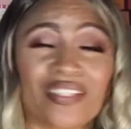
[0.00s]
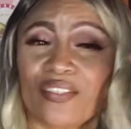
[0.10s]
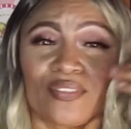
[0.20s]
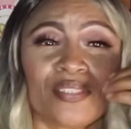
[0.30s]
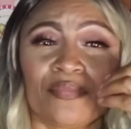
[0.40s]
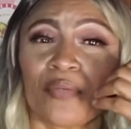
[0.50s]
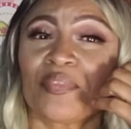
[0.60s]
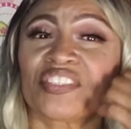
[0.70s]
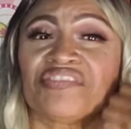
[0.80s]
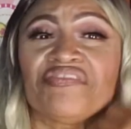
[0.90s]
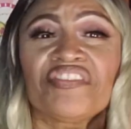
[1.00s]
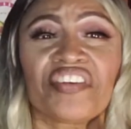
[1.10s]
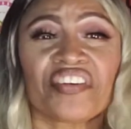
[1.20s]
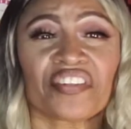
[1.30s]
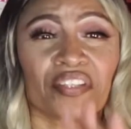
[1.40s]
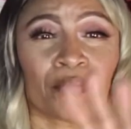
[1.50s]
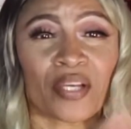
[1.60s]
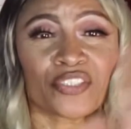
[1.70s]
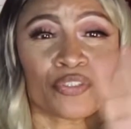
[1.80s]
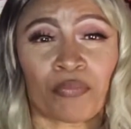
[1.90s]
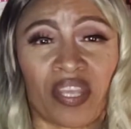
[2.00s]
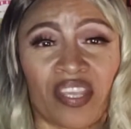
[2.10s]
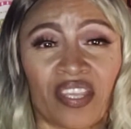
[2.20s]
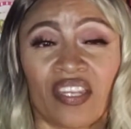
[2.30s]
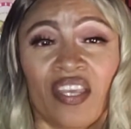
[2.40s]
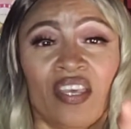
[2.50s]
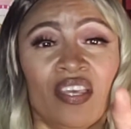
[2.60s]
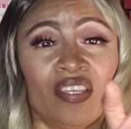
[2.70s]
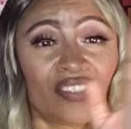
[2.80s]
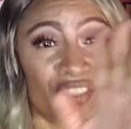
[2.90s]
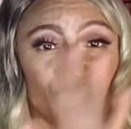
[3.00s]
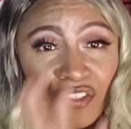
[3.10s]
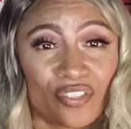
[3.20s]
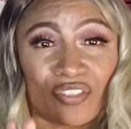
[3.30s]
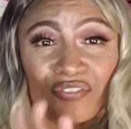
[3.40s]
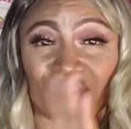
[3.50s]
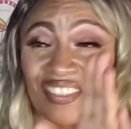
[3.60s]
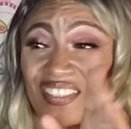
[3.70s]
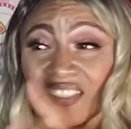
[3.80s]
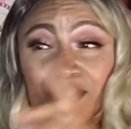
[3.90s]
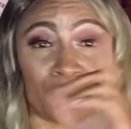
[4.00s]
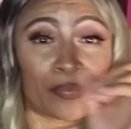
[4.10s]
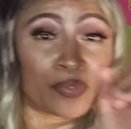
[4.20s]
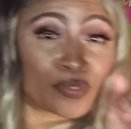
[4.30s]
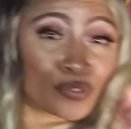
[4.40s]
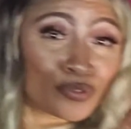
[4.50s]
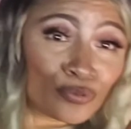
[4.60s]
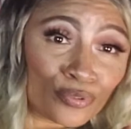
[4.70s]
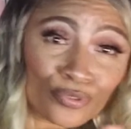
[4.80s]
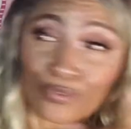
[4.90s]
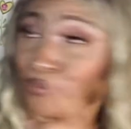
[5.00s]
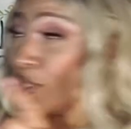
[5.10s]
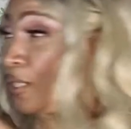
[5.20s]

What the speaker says: Don't mention nothing about your man to your girlfriends, cause baby, as soon as you